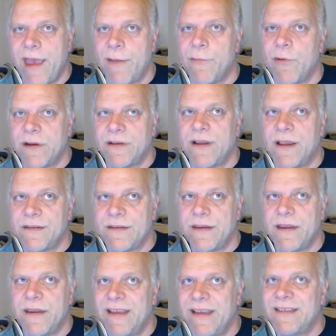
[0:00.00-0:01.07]
camera
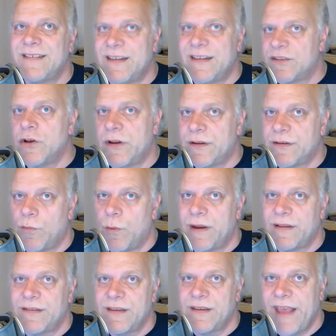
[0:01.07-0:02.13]
does isn't as good
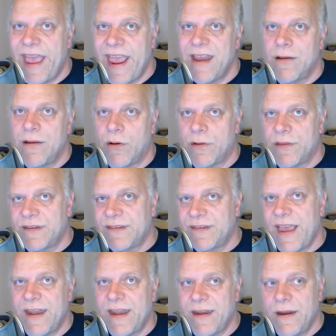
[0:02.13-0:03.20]
as the one that's in the 8 or
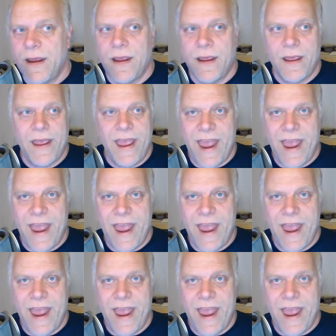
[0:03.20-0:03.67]
the 10